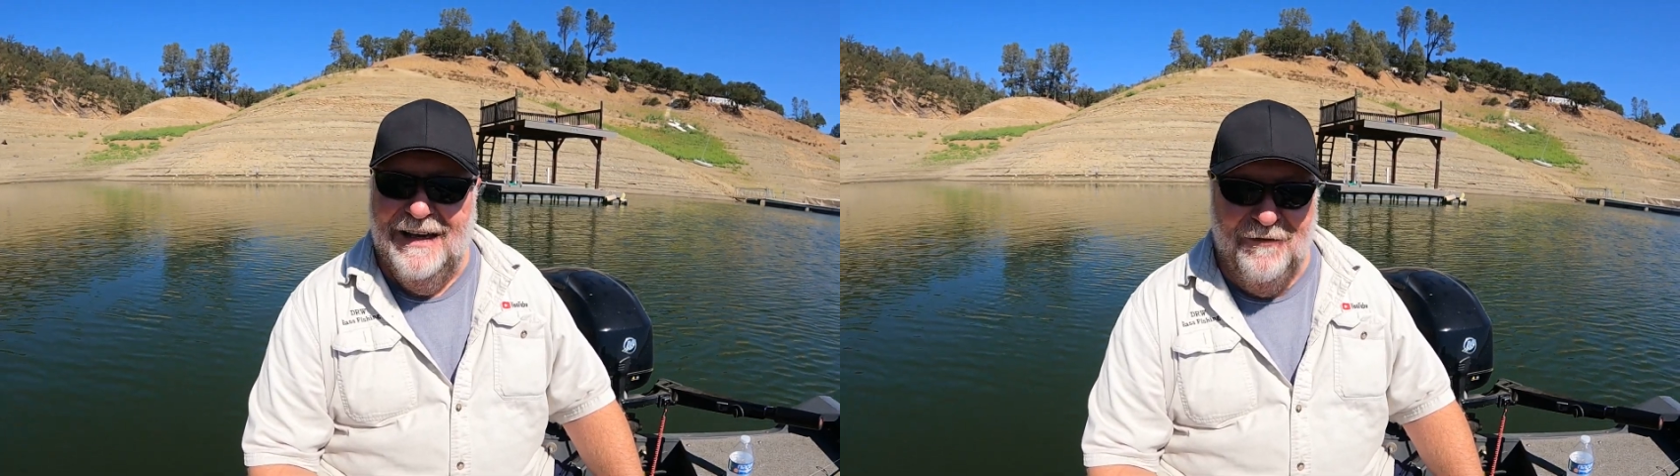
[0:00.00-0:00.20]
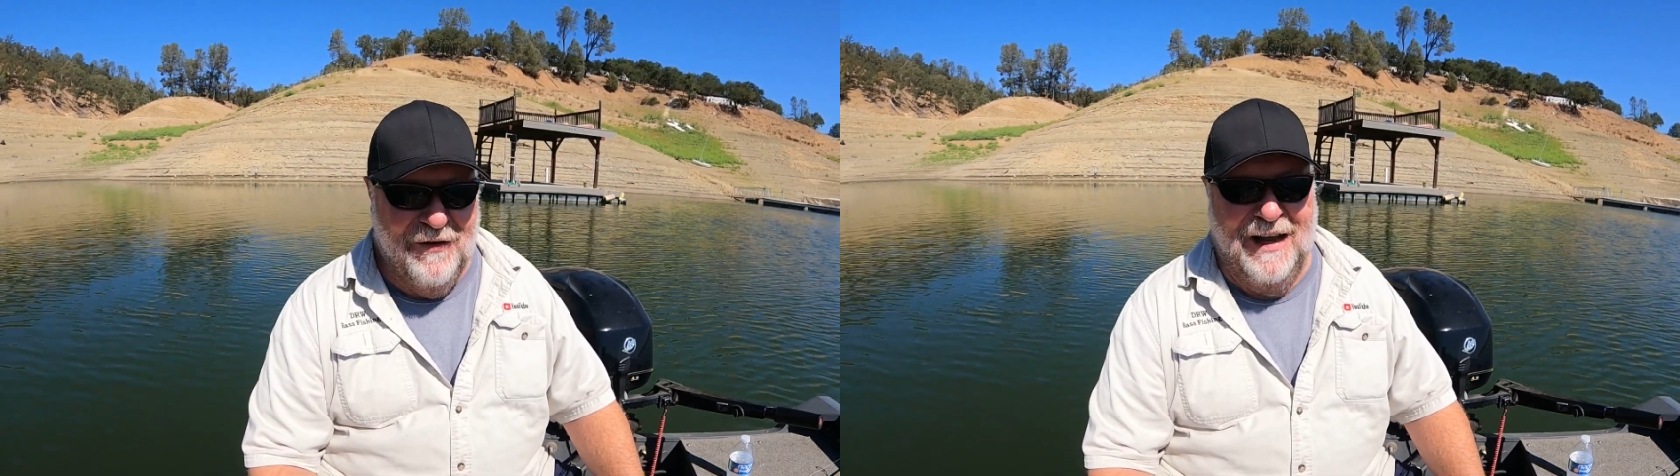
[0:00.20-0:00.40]

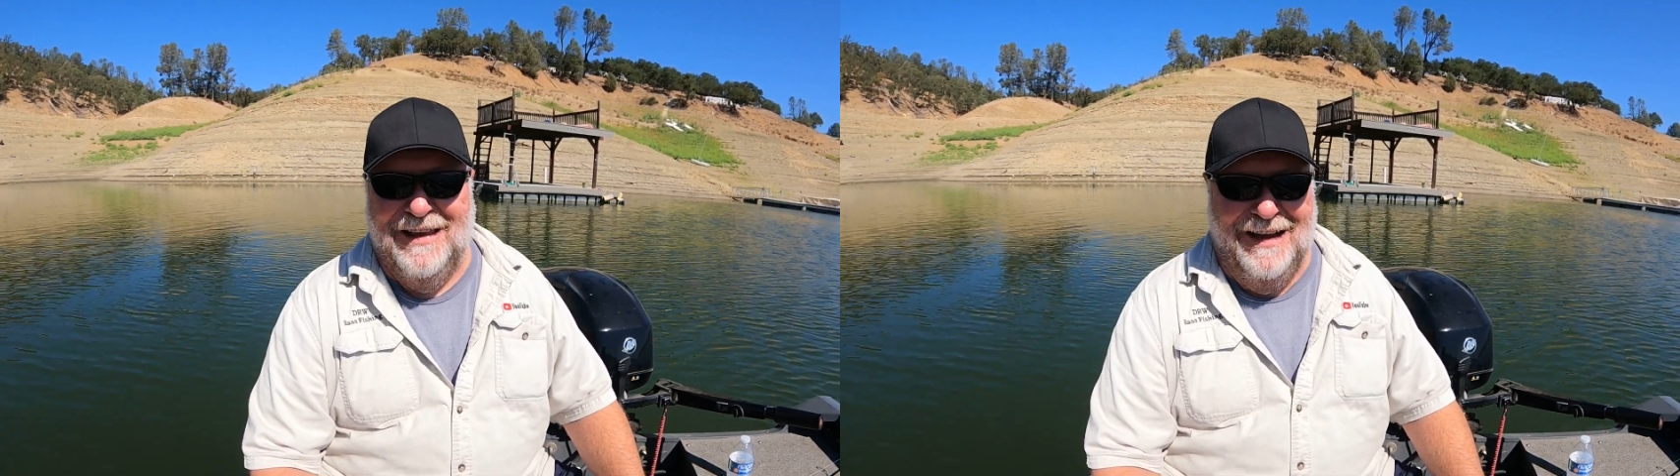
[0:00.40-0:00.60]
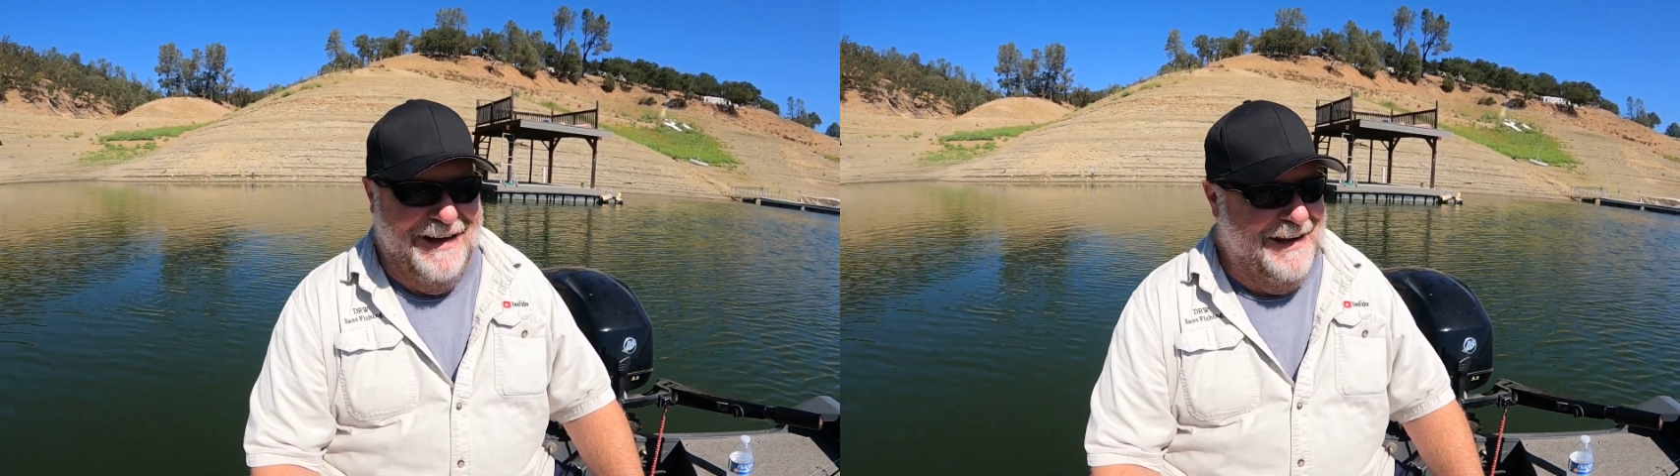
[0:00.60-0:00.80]
he
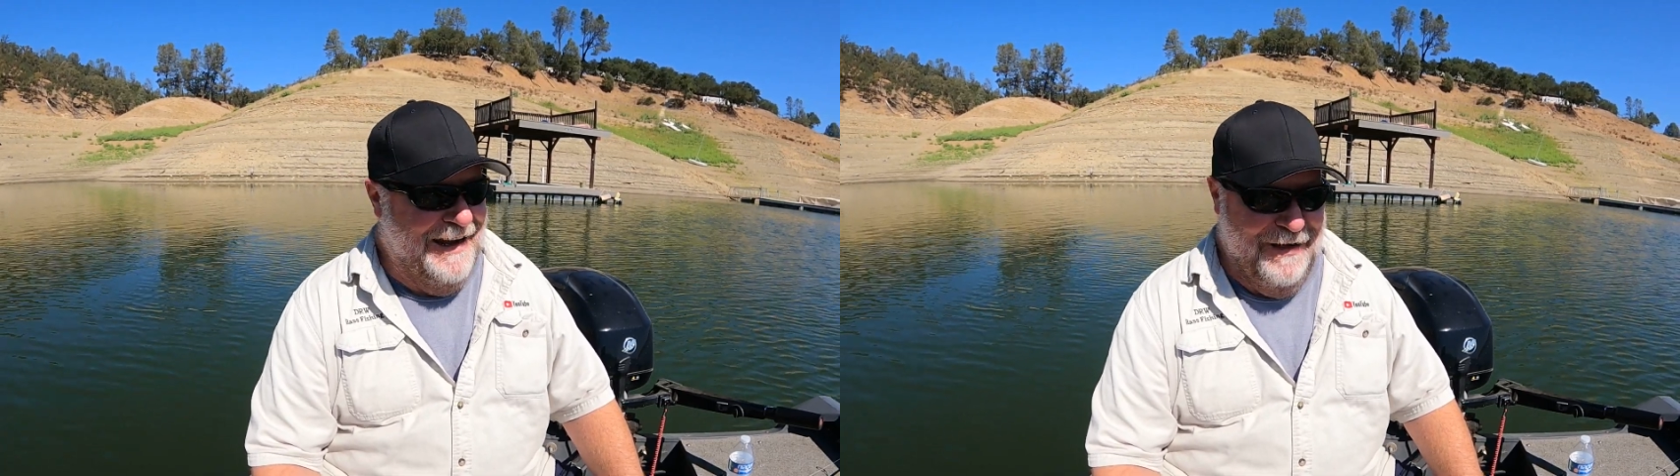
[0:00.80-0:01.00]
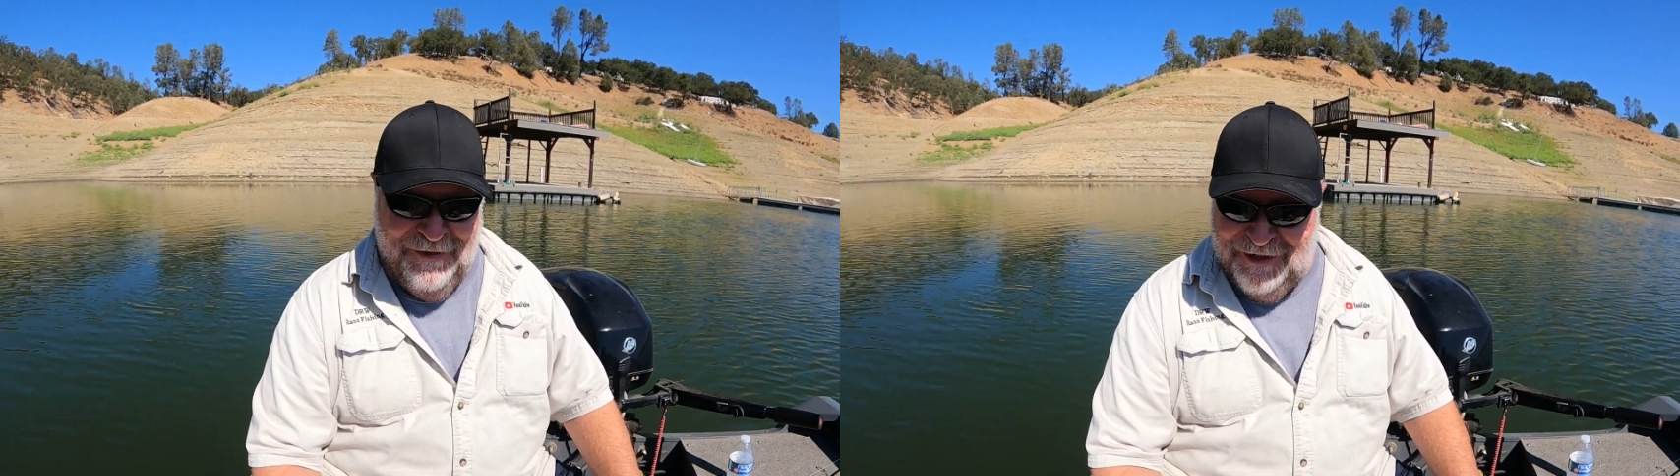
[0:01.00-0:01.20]
fought like a
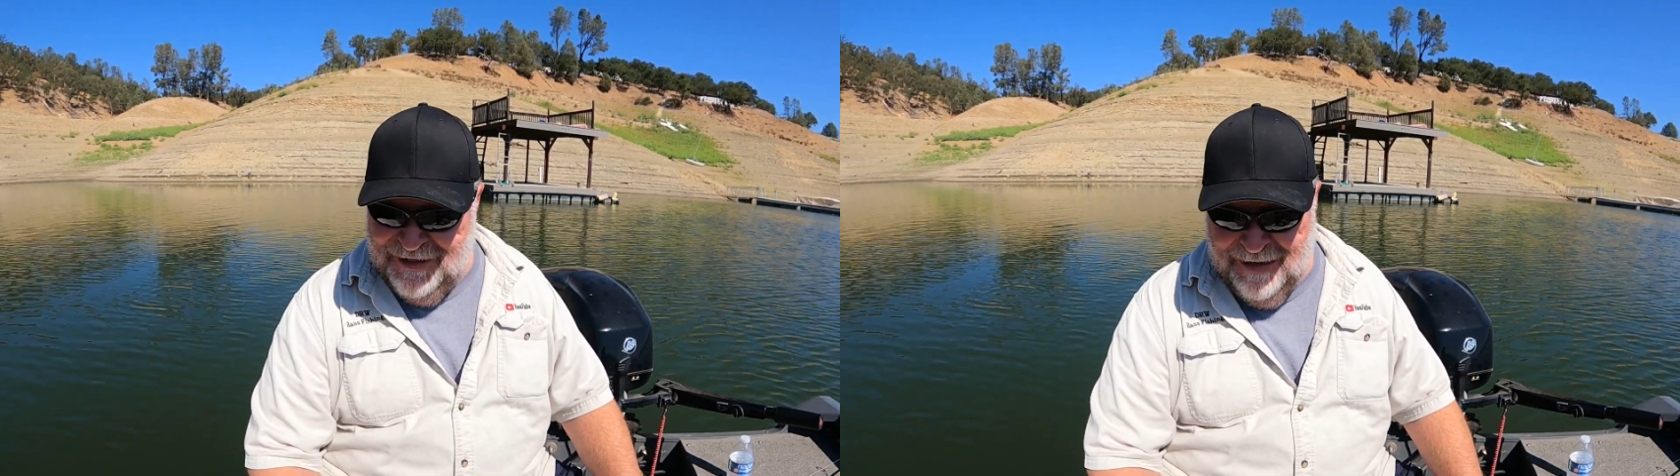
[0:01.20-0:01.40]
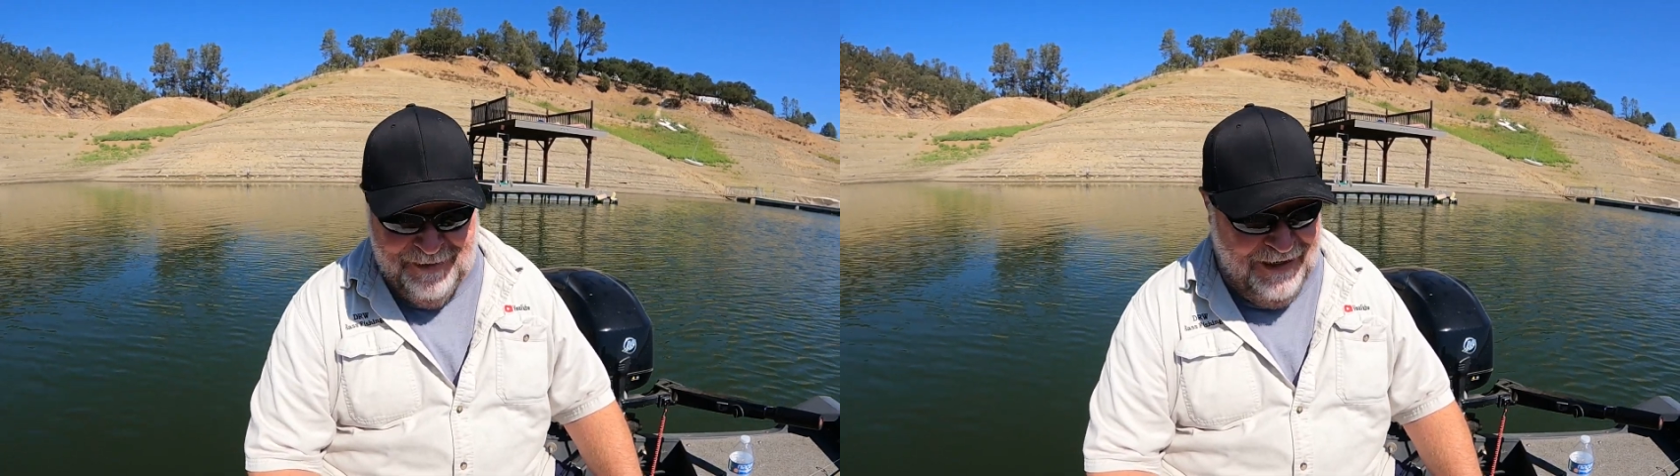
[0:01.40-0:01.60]

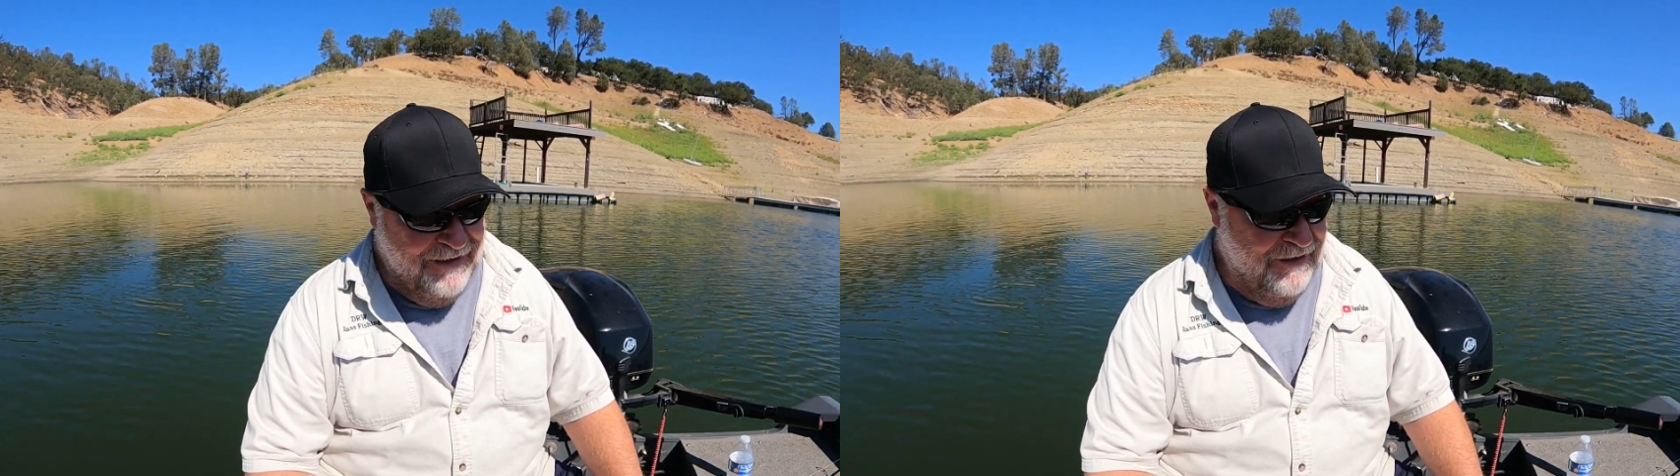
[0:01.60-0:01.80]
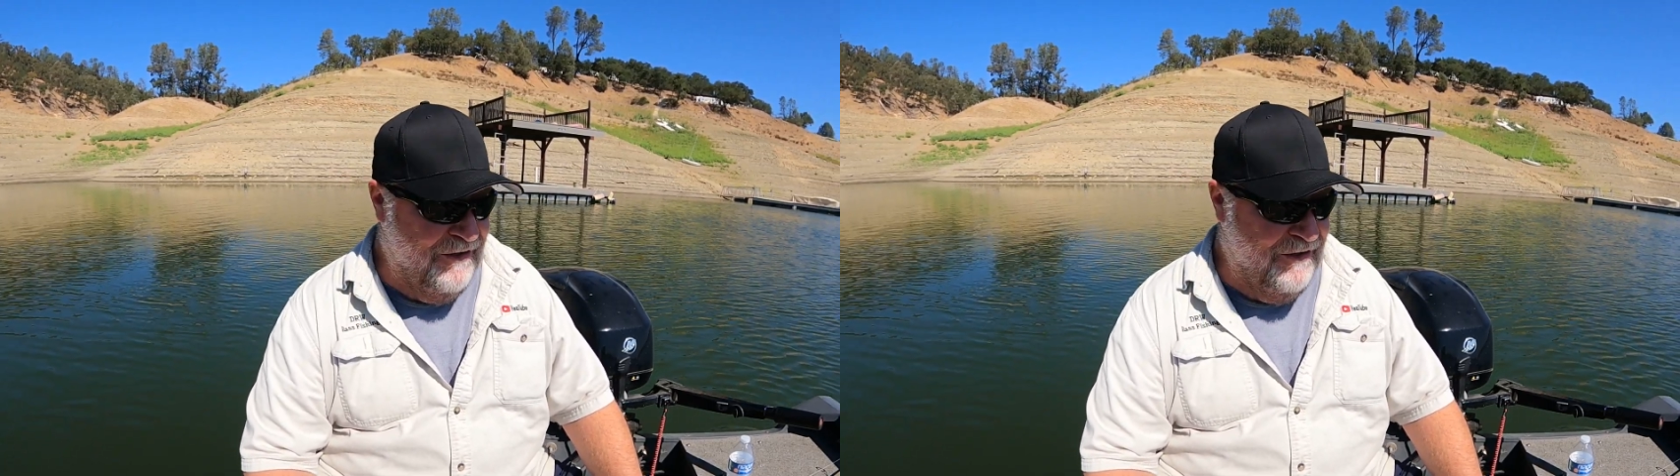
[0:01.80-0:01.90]
catfish, and I'm like,